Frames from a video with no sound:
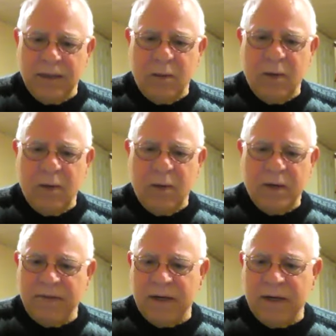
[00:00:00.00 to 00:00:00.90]
Well,
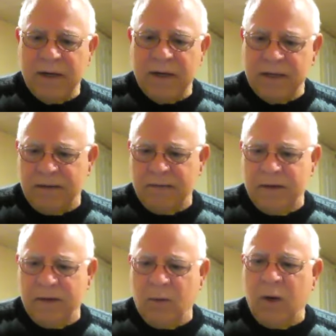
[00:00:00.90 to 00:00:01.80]
it wasn't very
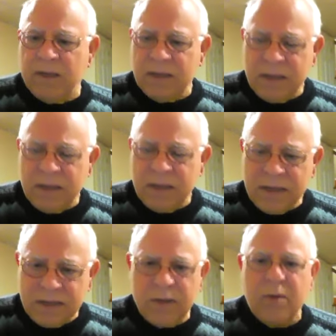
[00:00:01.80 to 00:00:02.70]
easy. It
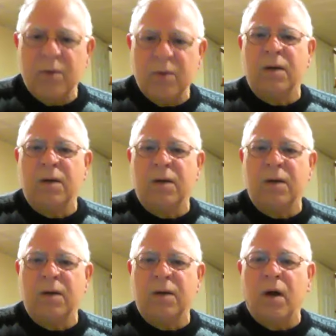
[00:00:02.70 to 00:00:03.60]
wasn't easy to do,
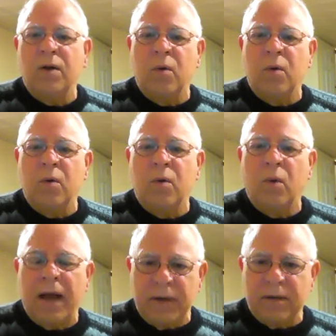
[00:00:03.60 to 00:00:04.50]
and we all know
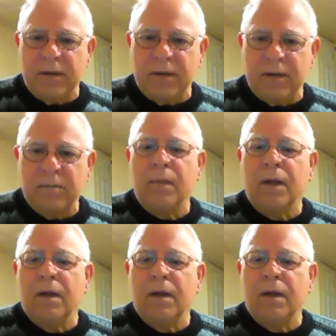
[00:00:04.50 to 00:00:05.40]
what happened.
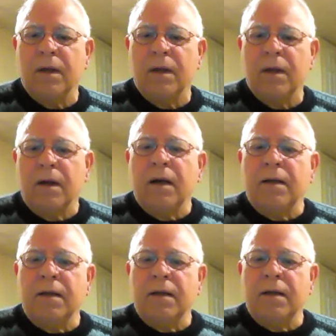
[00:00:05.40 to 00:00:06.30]

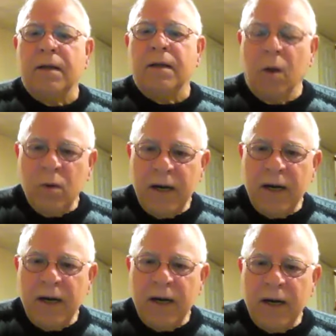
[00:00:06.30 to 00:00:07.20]
The
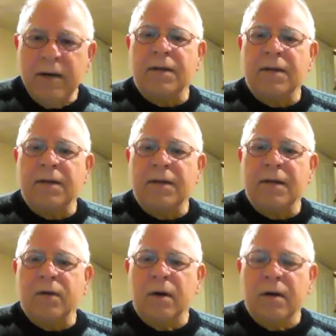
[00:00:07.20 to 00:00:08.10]
only way
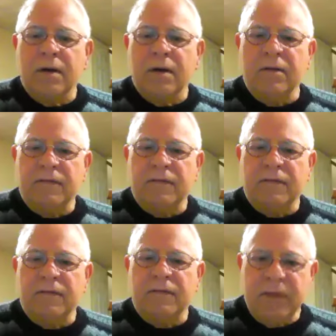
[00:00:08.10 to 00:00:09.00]
that they could
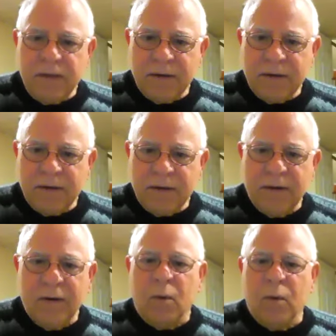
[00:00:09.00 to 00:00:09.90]
defeat it
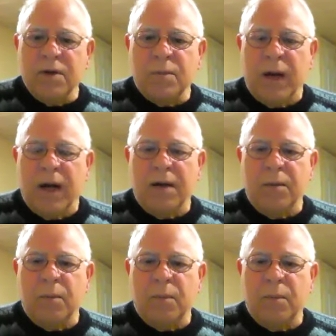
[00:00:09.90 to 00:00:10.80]

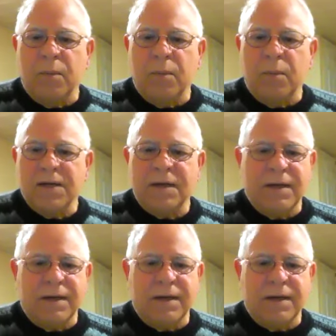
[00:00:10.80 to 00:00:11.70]
was by
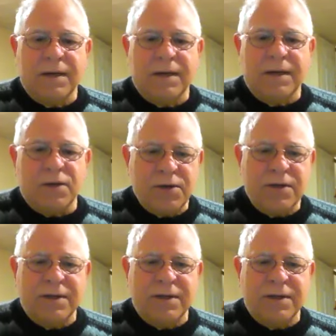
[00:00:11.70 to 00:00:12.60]
placing and
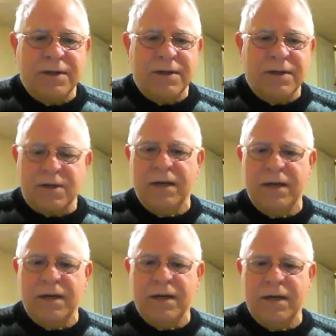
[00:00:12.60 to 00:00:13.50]
stretching the
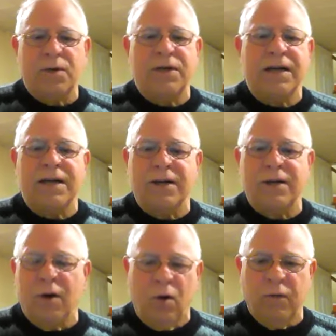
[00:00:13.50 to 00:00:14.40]
skin of
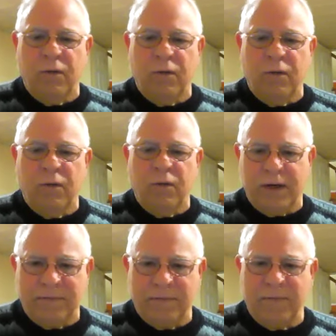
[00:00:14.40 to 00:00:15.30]
Christianity
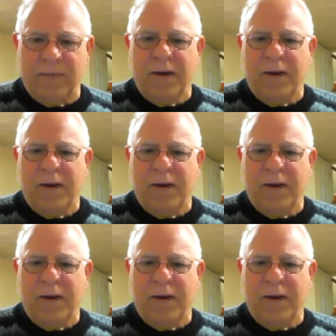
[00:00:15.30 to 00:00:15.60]
over it